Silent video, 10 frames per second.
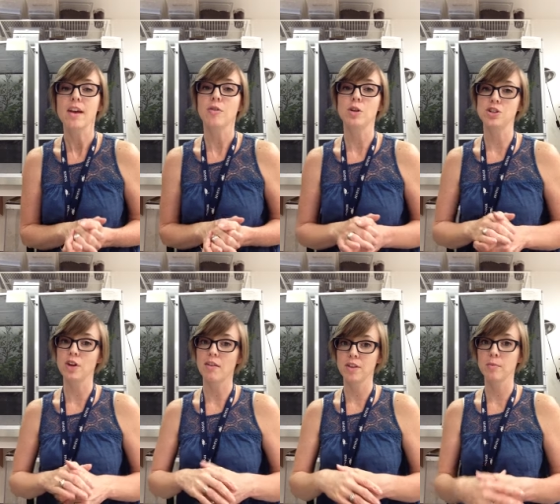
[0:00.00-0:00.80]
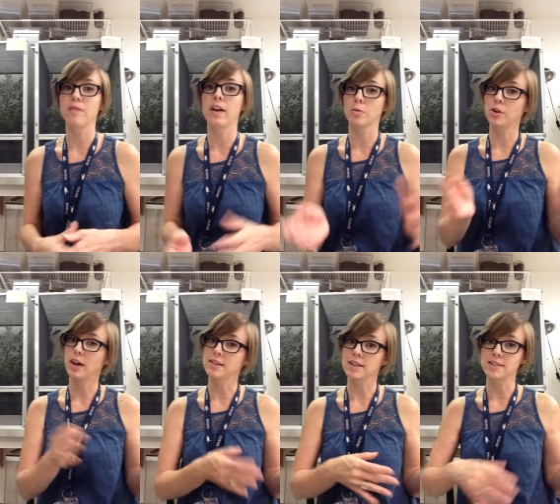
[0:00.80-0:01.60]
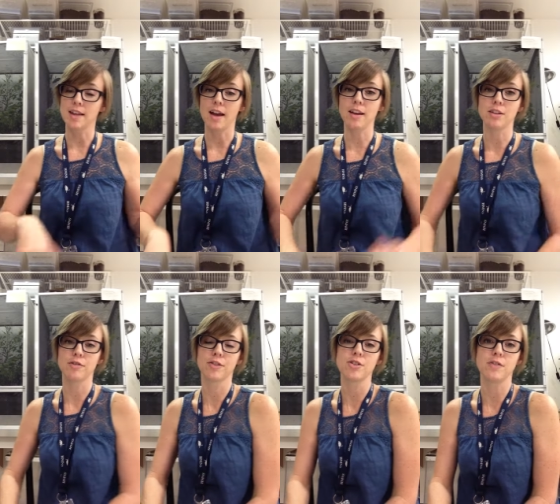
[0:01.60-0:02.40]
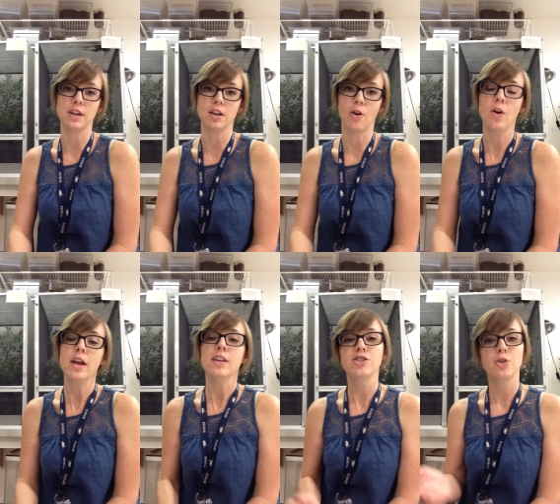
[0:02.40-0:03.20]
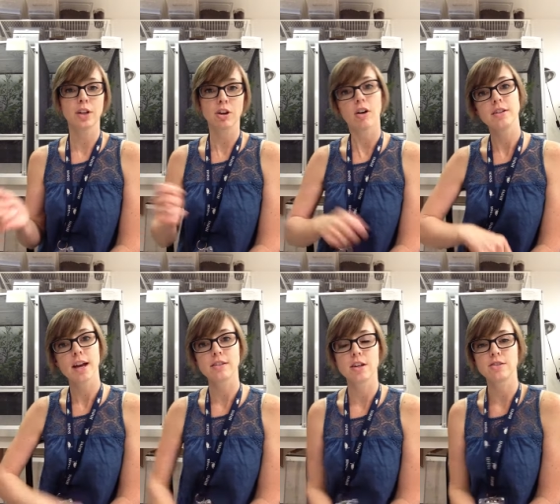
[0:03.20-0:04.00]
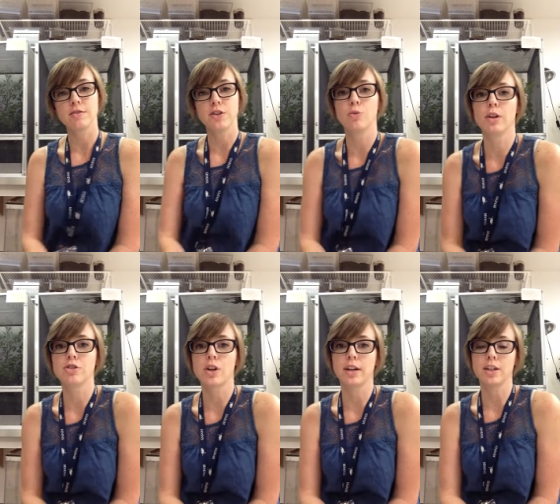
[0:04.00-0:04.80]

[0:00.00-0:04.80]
We do have them available, as I said in the first video, so you can contact us if you want to try to